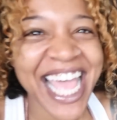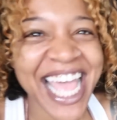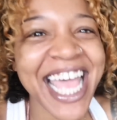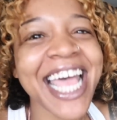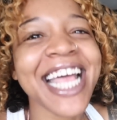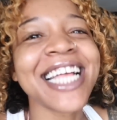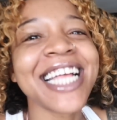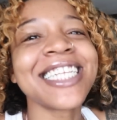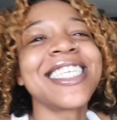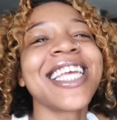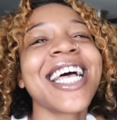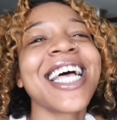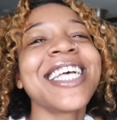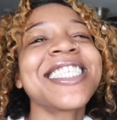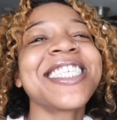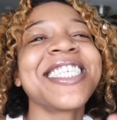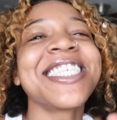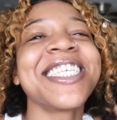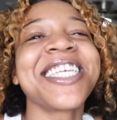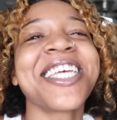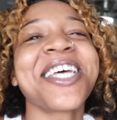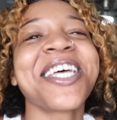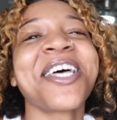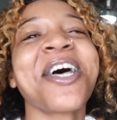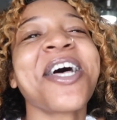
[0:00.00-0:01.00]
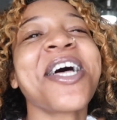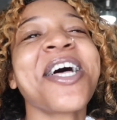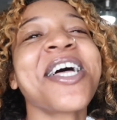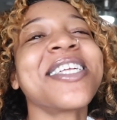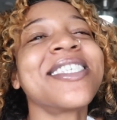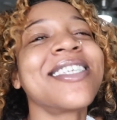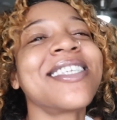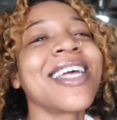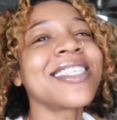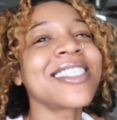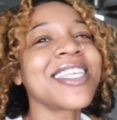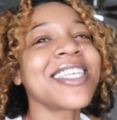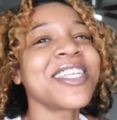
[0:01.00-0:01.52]
Justin,
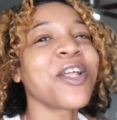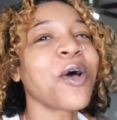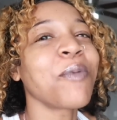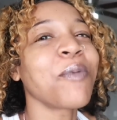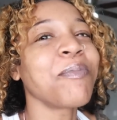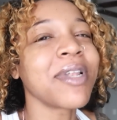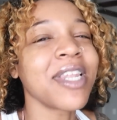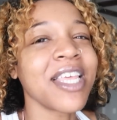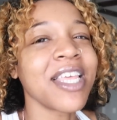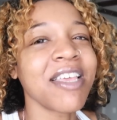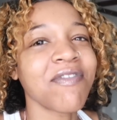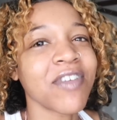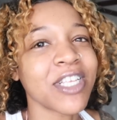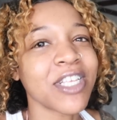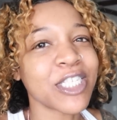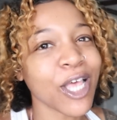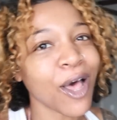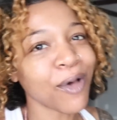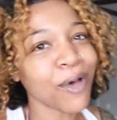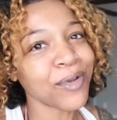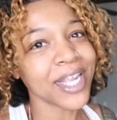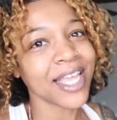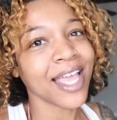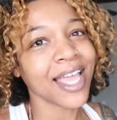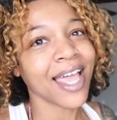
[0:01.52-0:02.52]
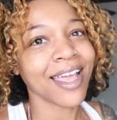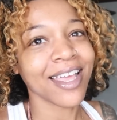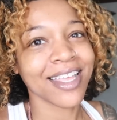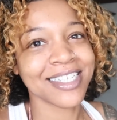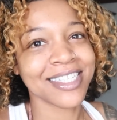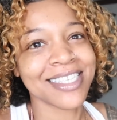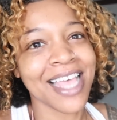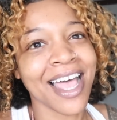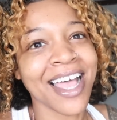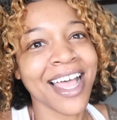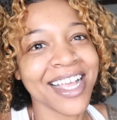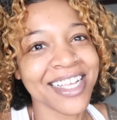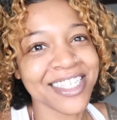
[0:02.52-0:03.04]
Justin don't believe in zodiac
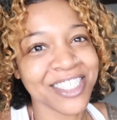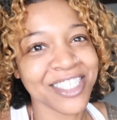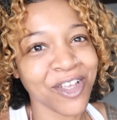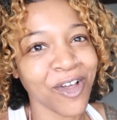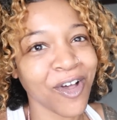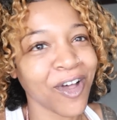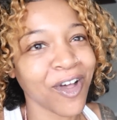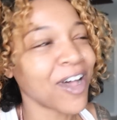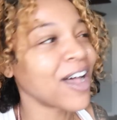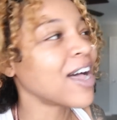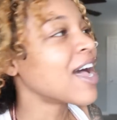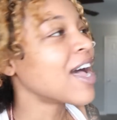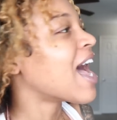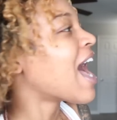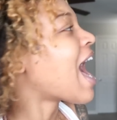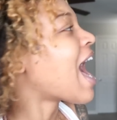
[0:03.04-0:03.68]
signs, y'all